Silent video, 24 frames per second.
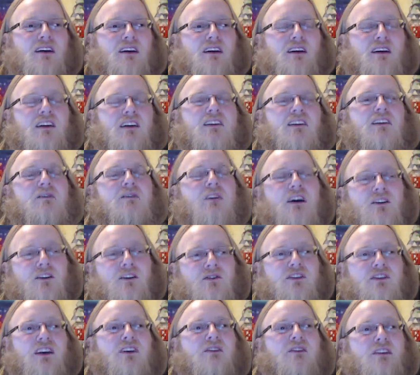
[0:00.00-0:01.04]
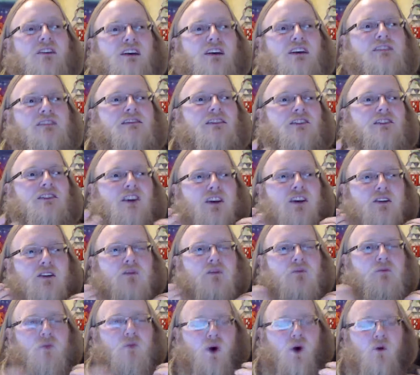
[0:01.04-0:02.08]
The final tale is the tale
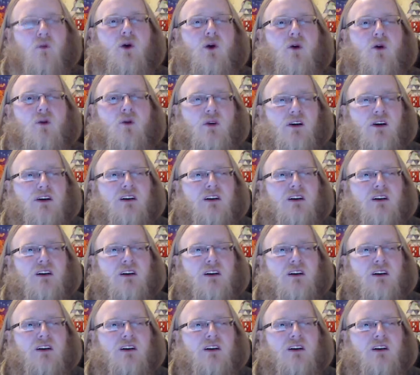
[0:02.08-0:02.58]
of Momo.